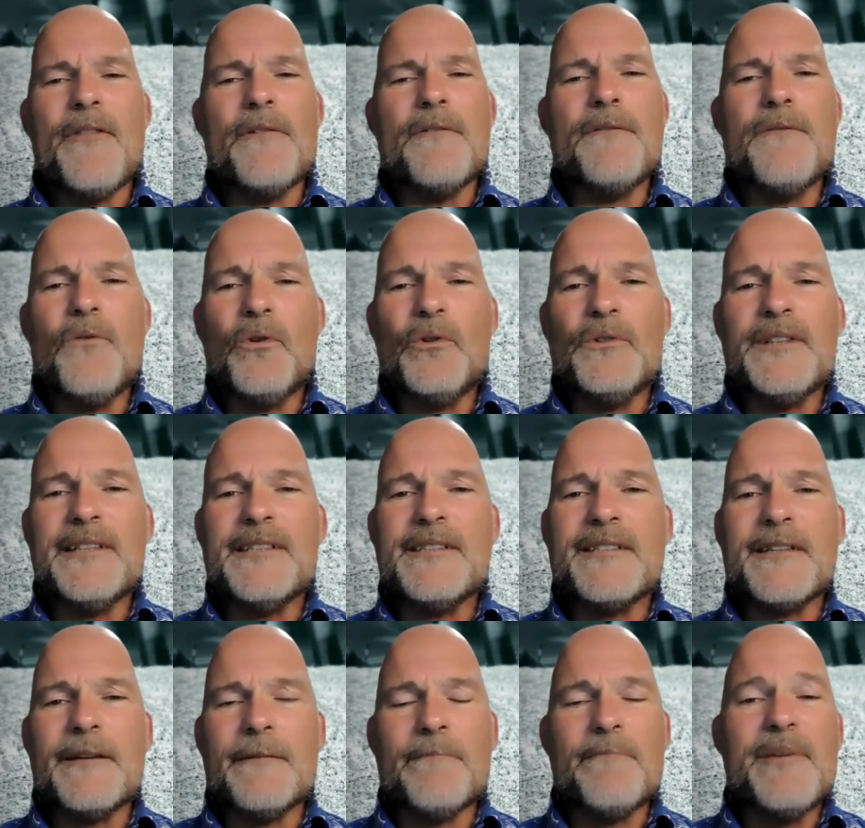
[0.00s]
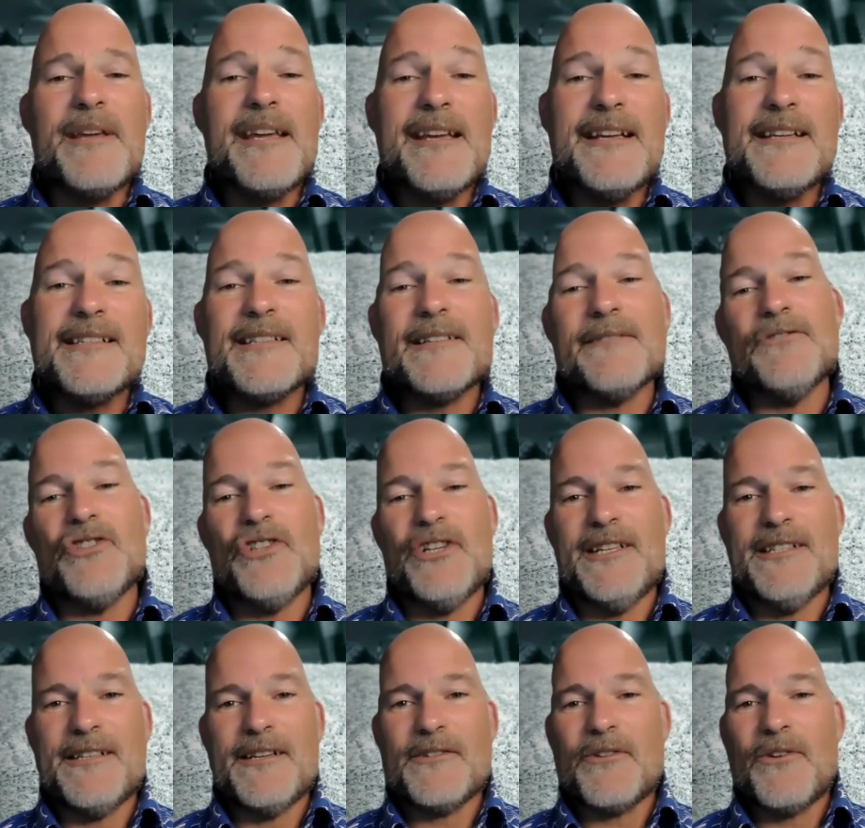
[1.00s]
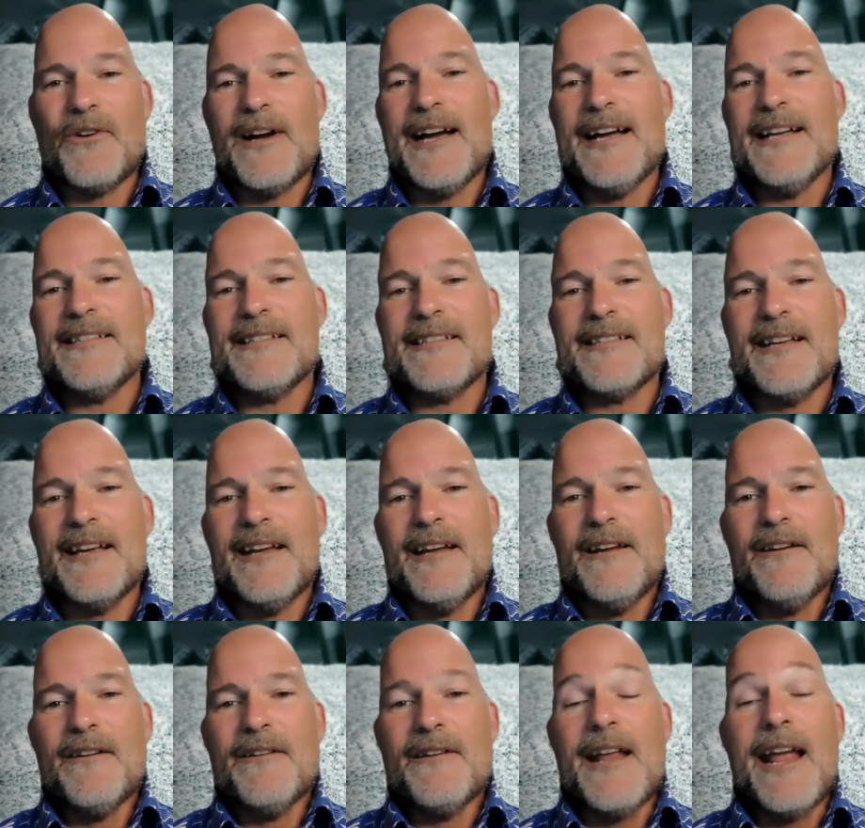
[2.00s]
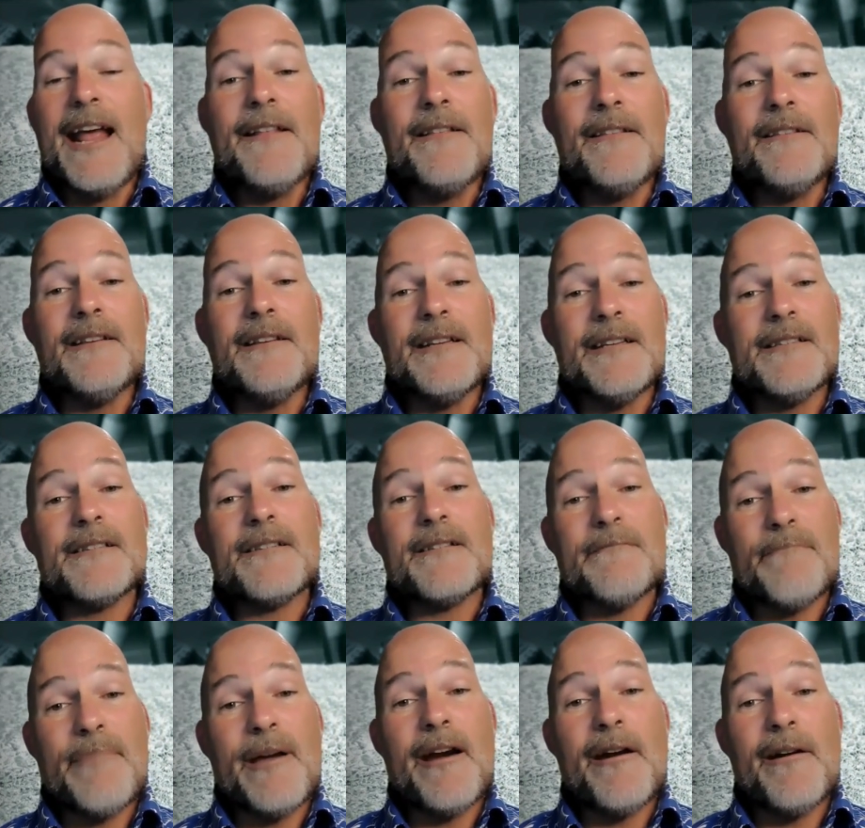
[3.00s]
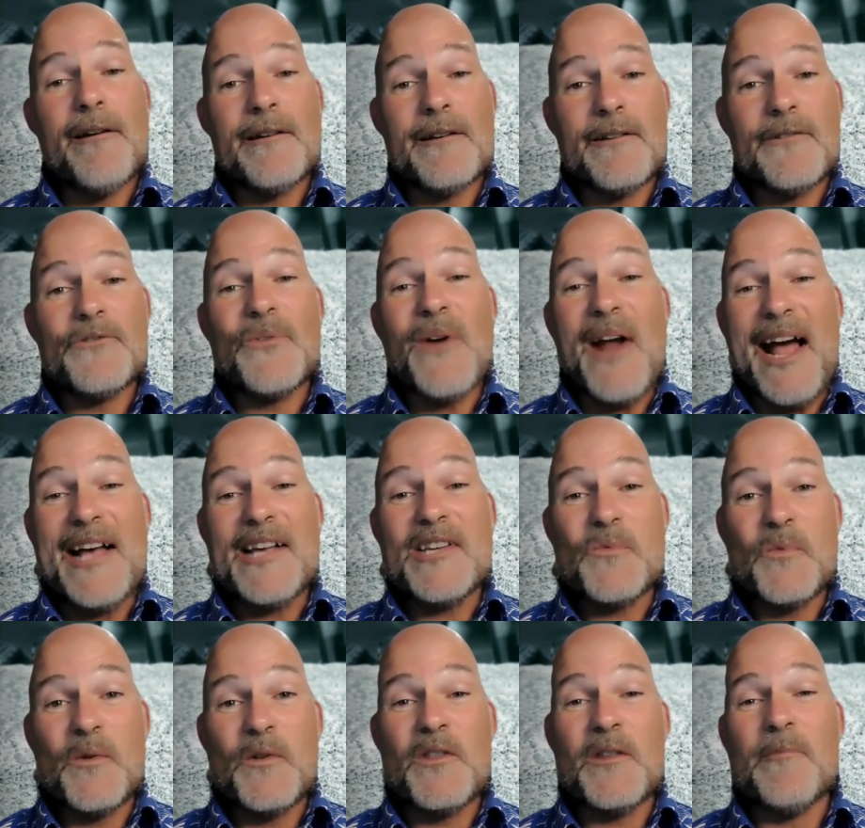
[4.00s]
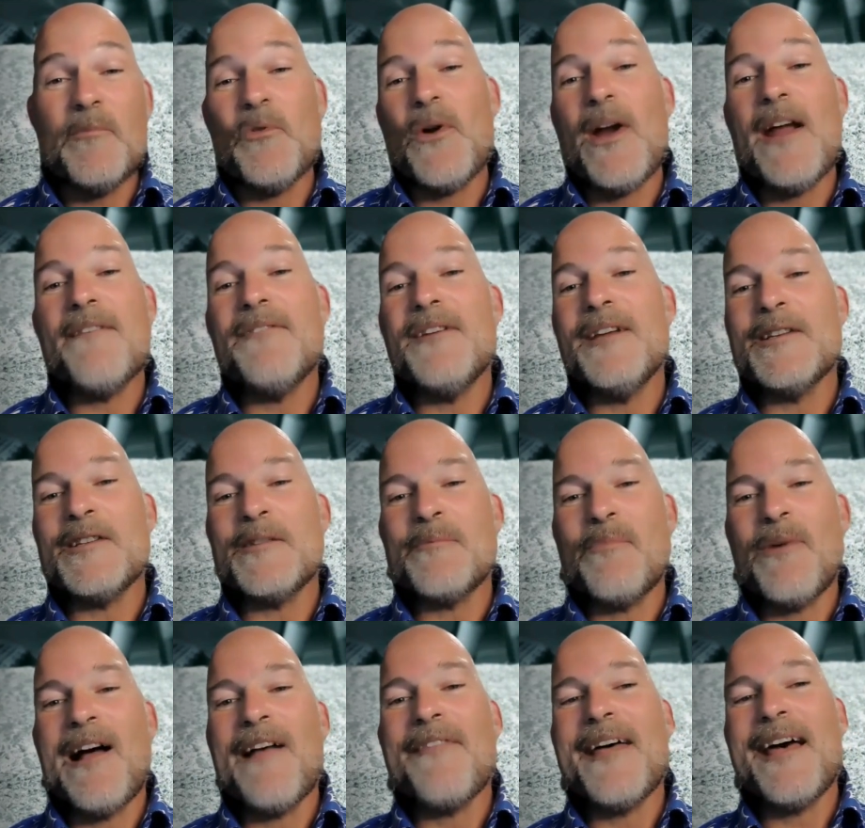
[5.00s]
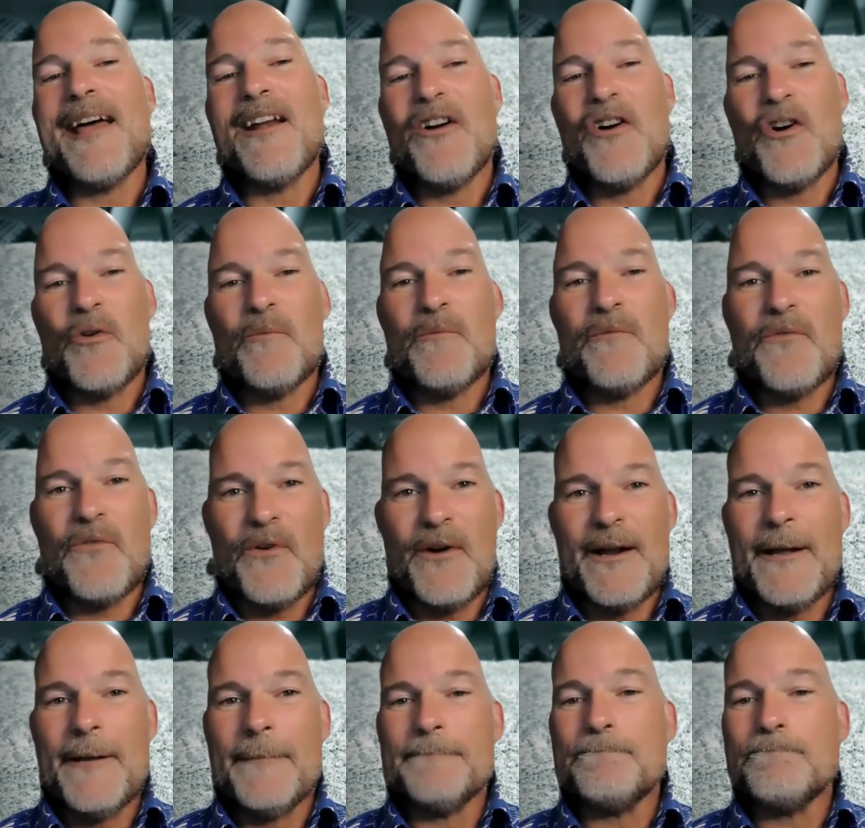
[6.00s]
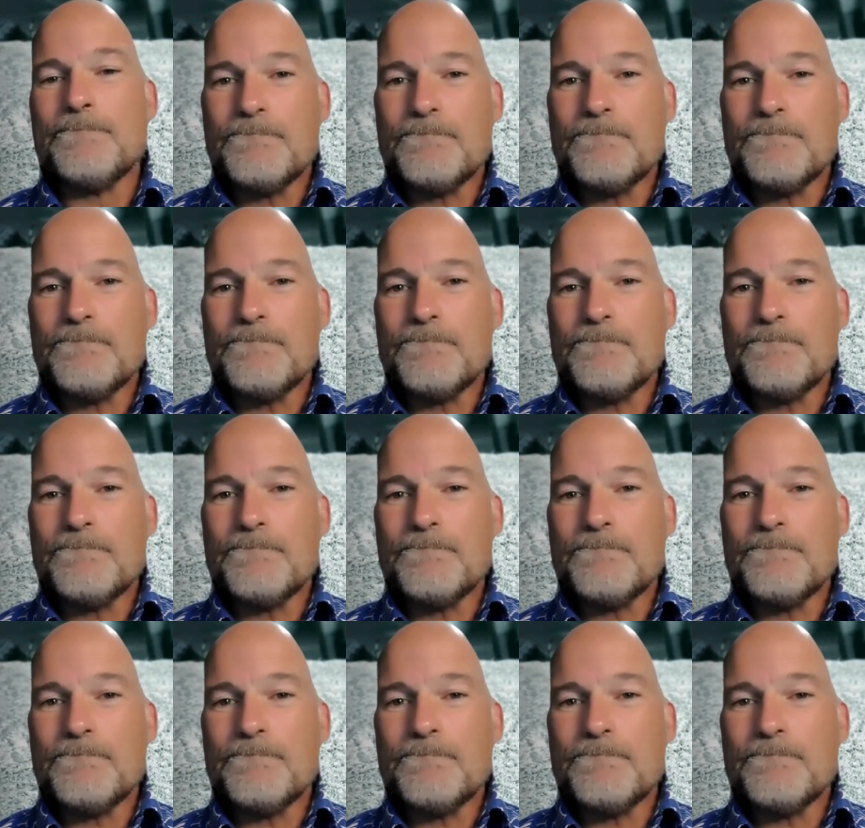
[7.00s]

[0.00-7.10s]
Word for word: uh, the fullness and peace of Jesus Christ and his compare and contrast with the Moravians brought that home for him.